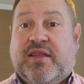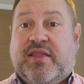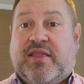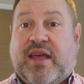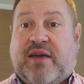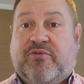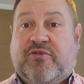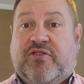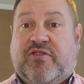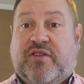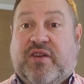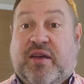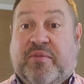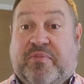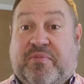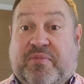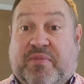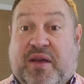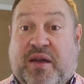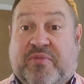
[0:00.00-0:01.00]
was a
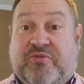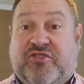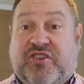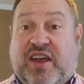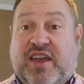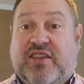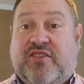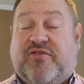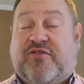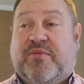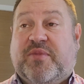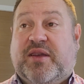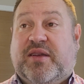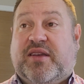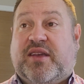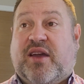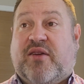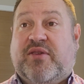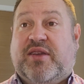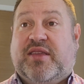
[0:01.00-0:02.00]
change from it
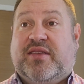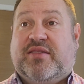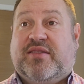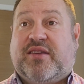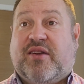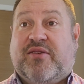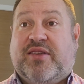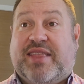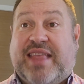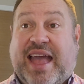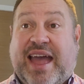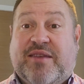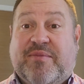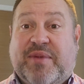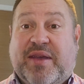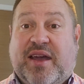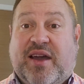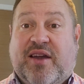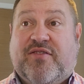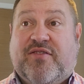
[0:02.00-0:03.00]
going down a
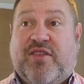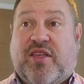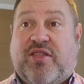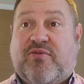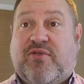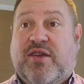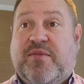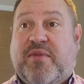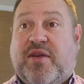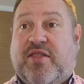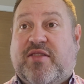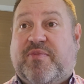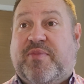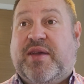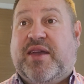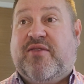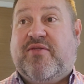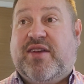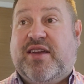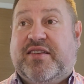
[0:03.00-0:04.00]
bit the 3 month
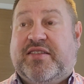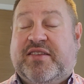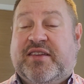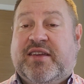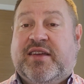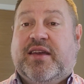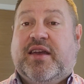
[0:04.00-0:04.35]
period.